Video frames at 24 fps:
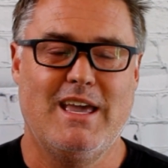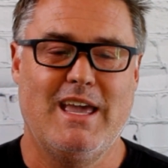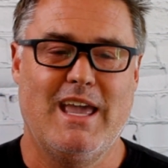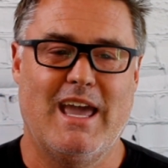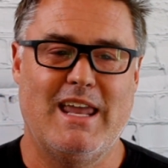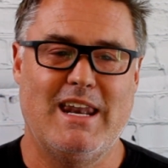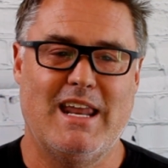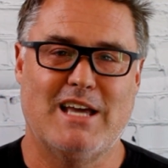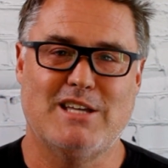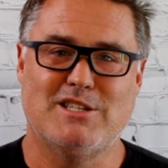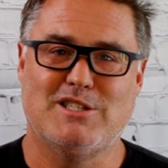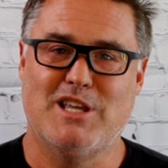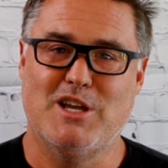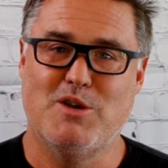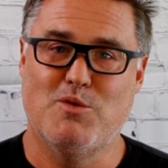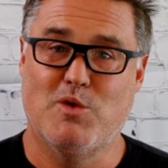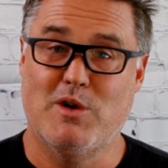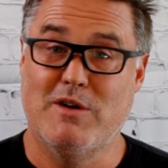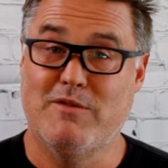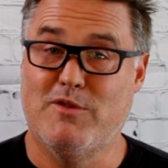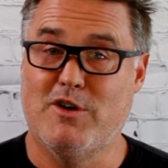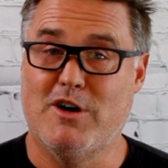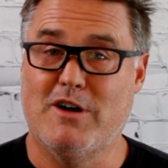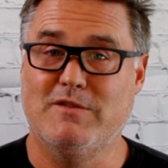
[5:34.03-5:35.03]
And as they were
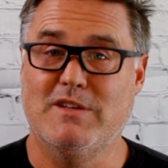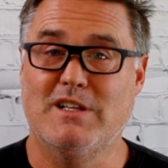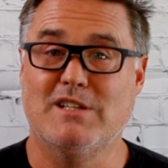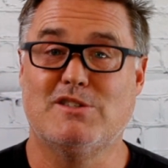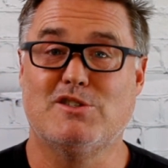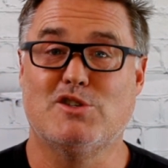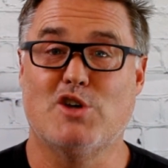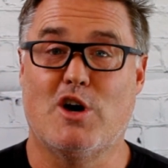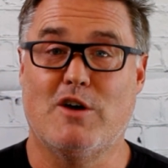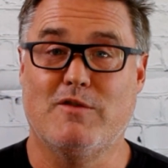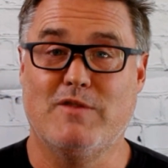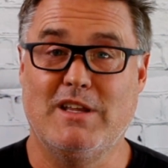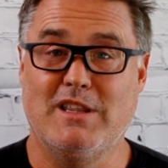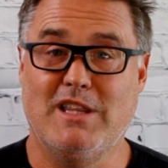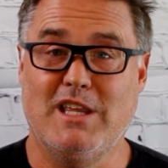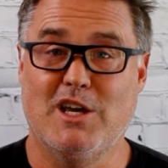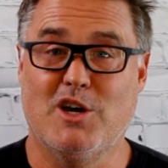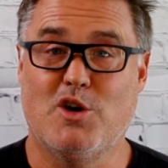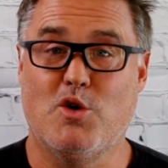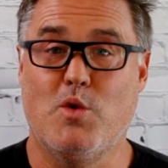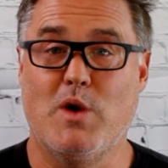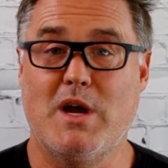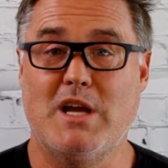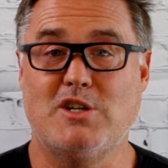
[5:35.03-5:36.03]
involved in solving the
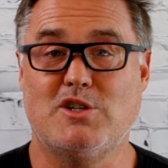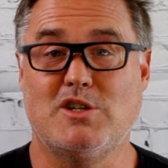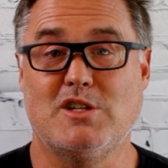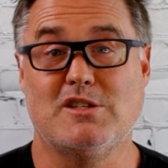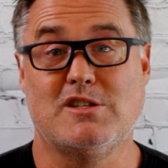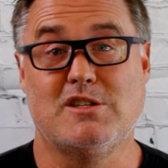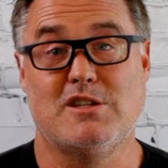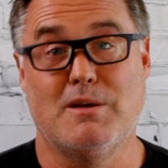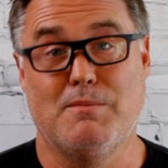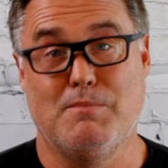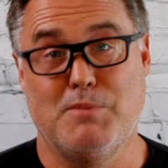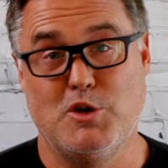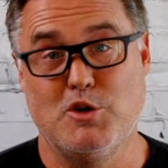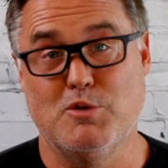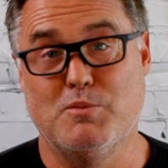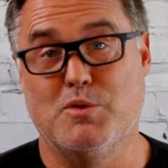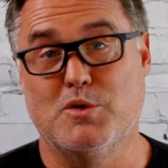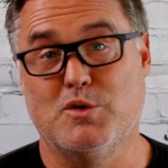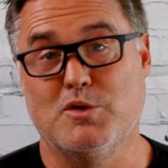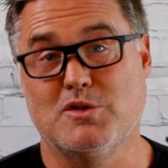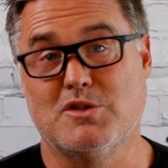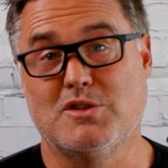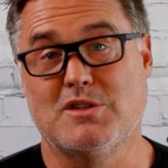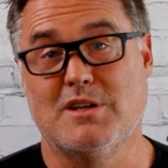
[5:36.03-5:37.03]
equations, the
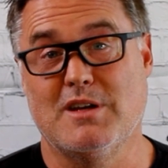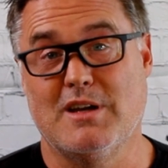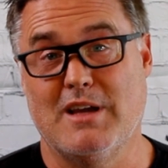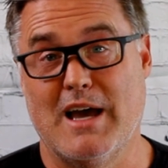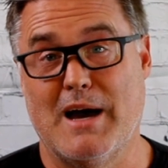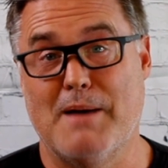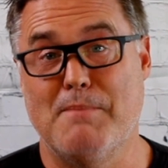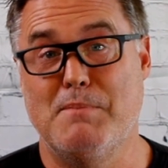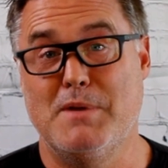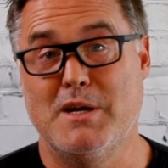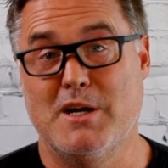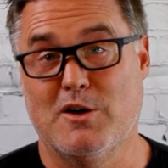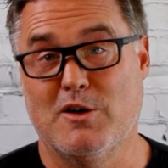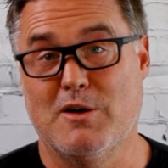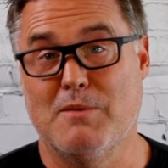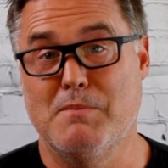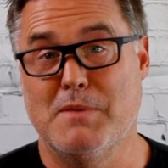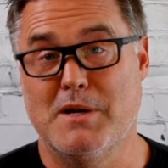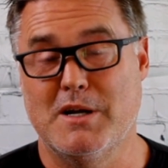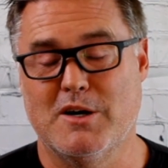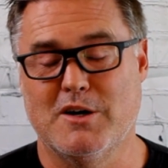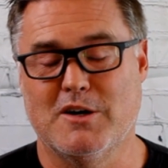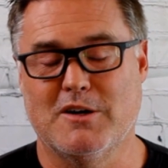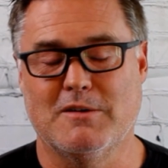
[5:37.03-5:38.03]
pupils got bigger and
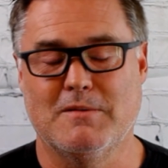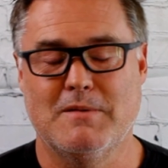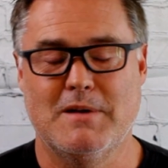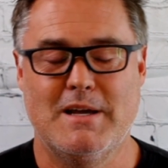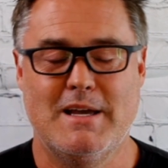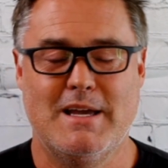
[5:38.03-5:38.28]
bigger.